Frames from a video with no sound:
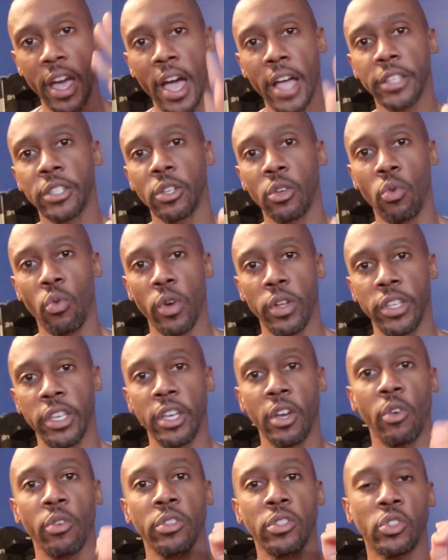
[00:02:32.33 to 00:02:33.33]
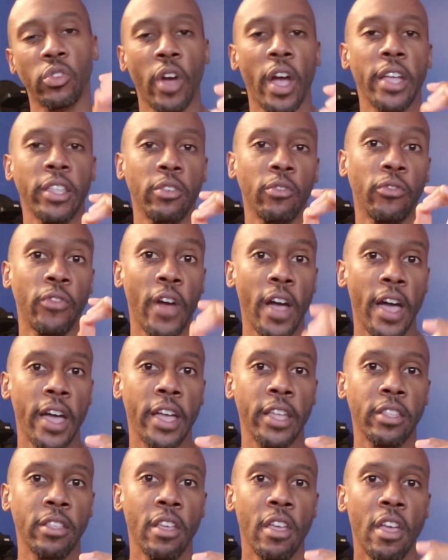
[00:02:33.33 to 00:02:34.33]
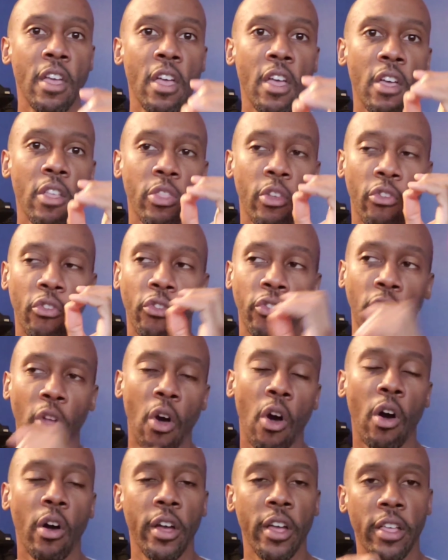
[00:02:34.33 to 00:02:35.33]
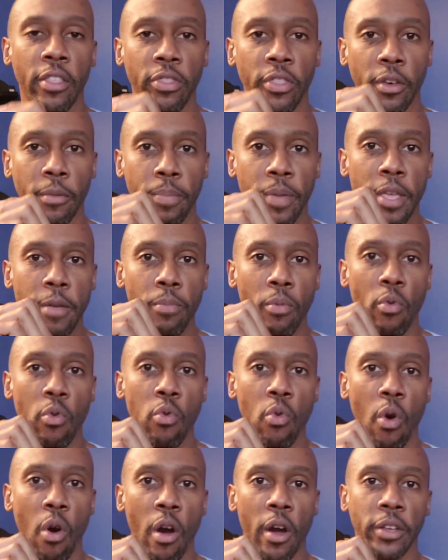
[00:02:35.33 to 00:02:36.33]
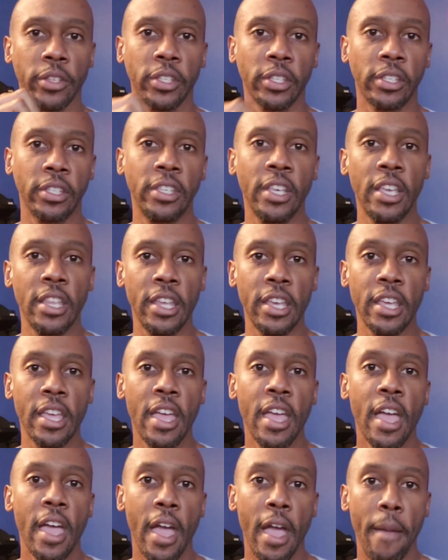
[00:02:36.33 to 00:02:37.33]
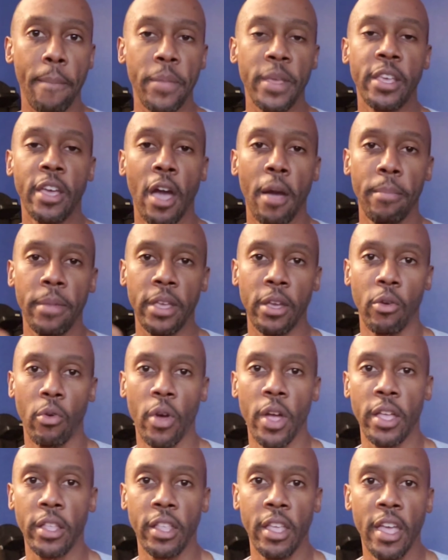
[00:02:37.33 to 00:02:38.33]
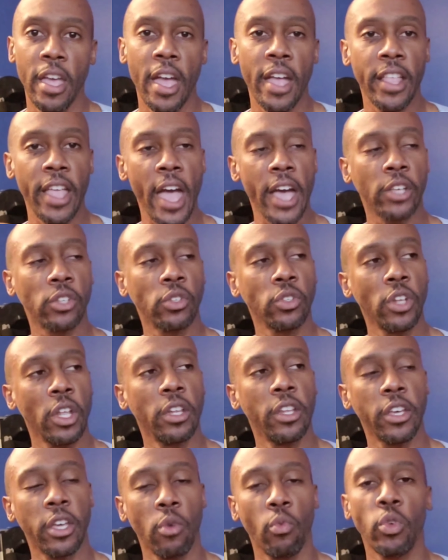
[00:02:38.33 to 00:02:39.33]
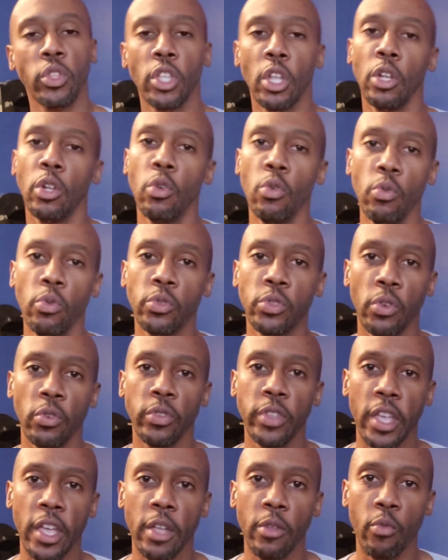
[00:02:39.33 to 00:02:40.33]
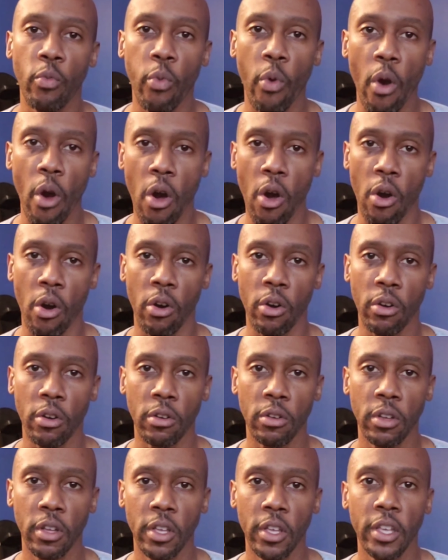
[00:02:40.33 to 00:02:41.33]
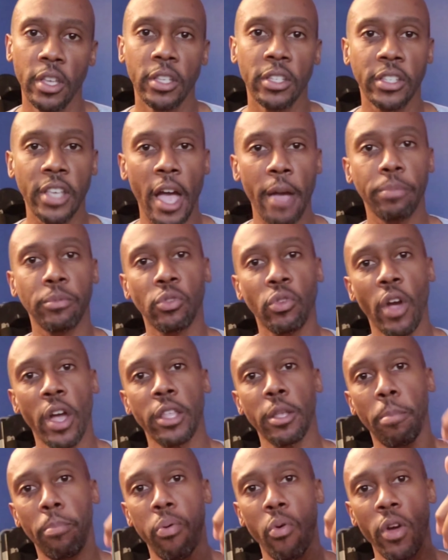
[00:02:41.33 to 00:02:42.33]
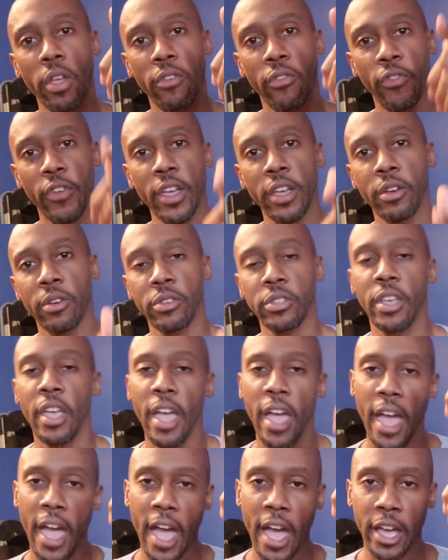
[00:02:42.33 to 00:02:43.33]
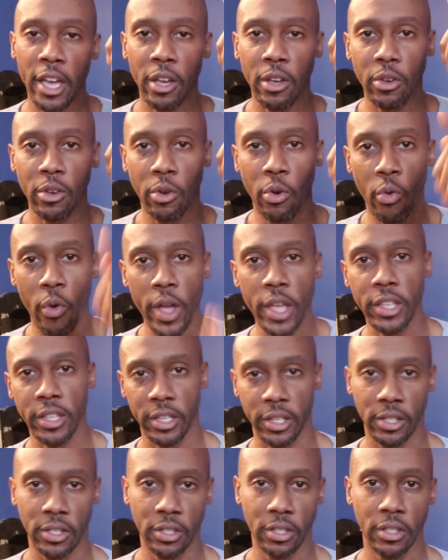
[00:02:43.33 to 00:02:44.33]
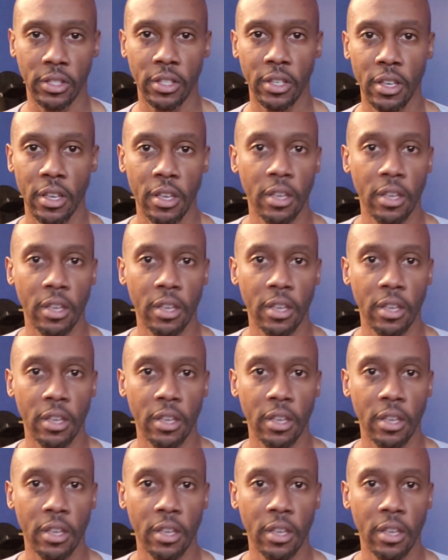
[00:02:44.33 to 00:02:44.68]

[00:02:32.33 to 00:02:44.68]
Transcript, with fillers: consequenting and trying to find the flaw in the people who are succeeding and becoming great and actually look at what the loser did wrong. Stop trying to point fingers at greatness.